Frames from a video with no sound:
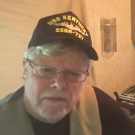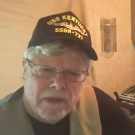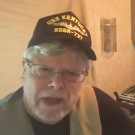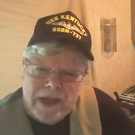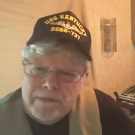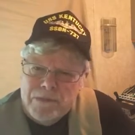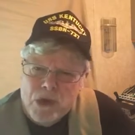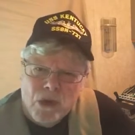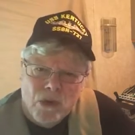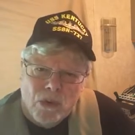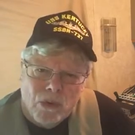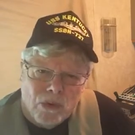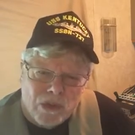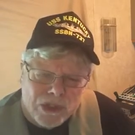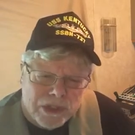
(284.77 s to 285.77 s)
They had
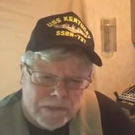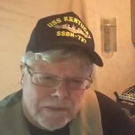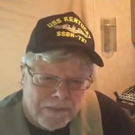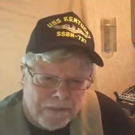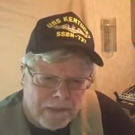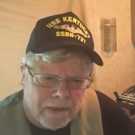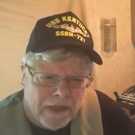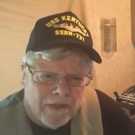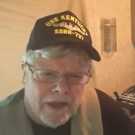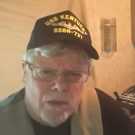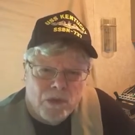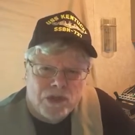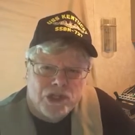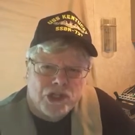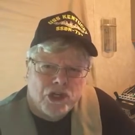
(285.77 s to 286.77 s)
mules, and they
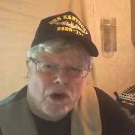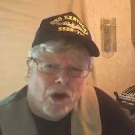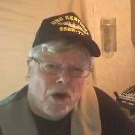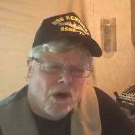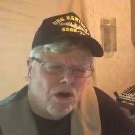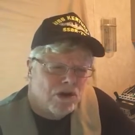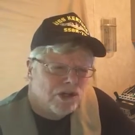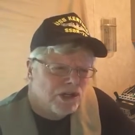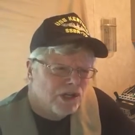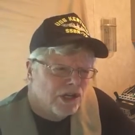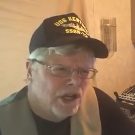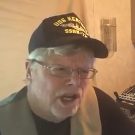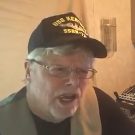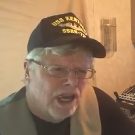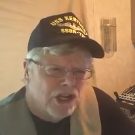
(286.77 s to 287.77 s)
would charge
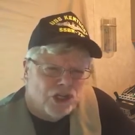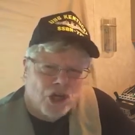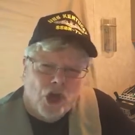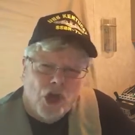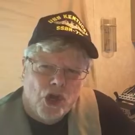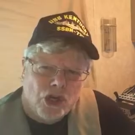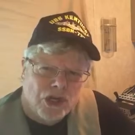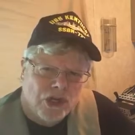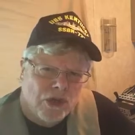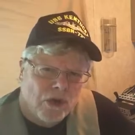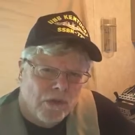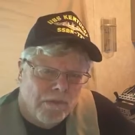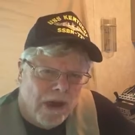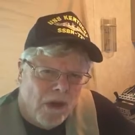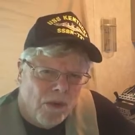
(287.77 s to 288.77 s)
to hook to
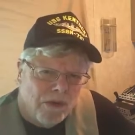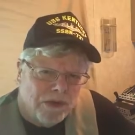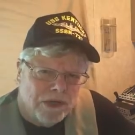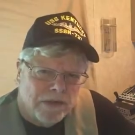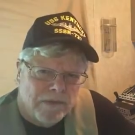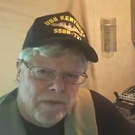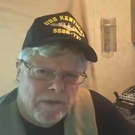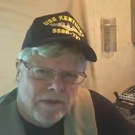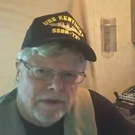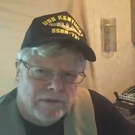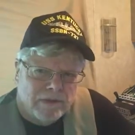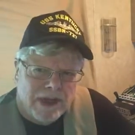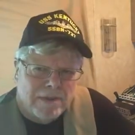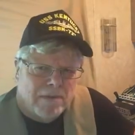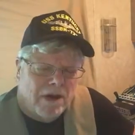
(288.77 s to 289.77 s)
your boat,
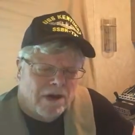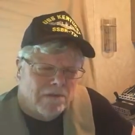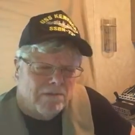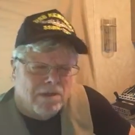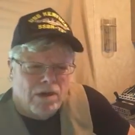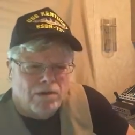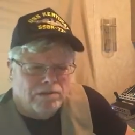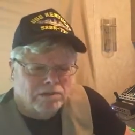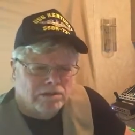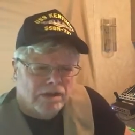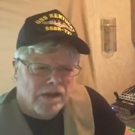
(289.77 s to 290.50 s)
flat bottom boat,